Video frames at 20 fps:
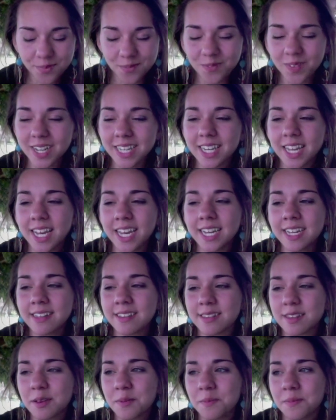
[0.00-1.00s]
One night,
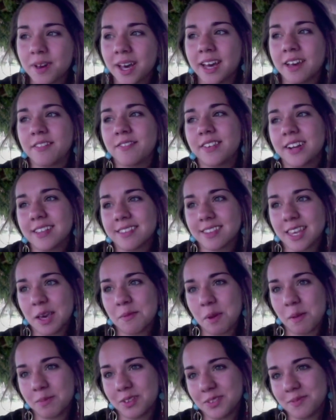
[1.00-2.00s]
my friends
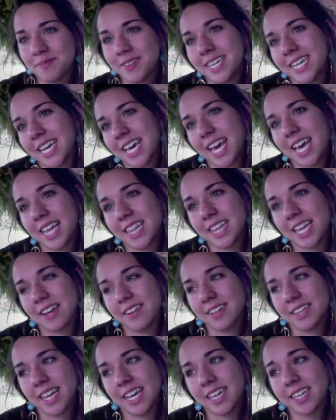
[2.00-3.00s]
came up to me and they
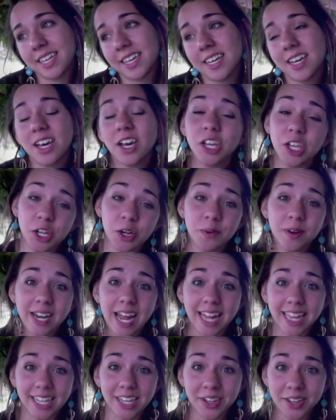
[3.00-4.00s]
were like, you know what,
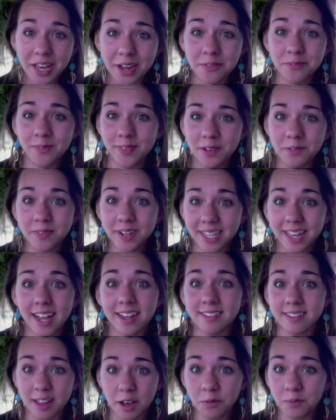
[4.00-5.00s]
Allie, okay, we
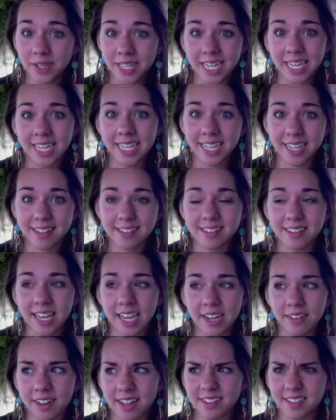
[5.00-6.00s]
realized that we need to get
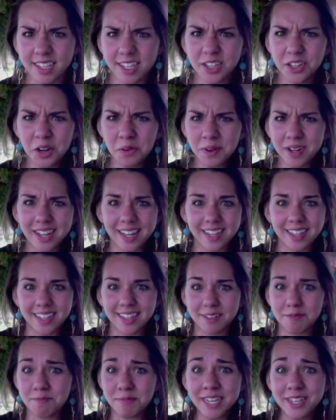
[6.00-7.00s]
saved. I was like, you know what,
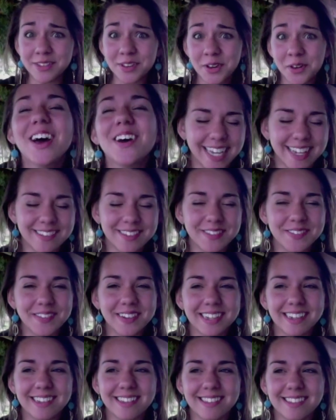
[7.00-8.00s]
me too. So
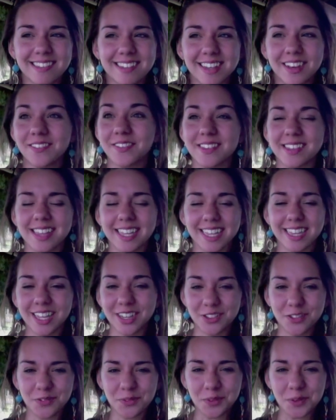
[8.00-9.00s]
it was the
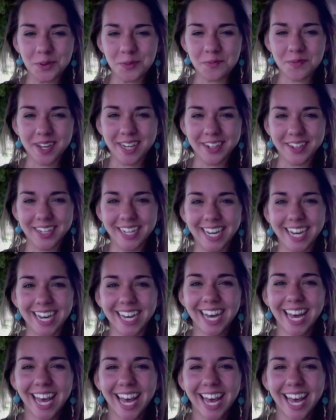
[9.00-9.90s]
lunchroom area.